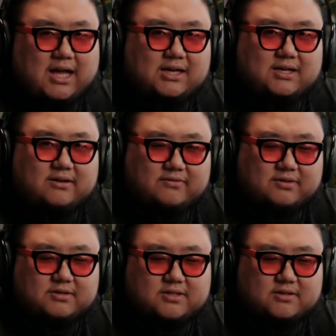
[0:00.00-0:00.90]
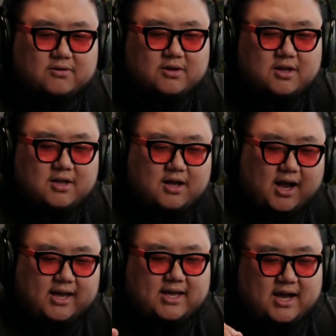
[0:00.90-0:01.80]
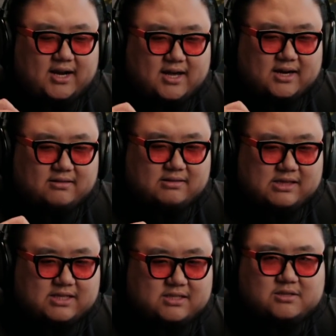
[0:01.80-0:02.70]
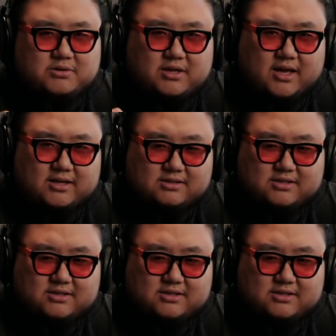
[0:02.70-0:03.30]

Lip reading: Latin influence. So I kind of got to listen to it again.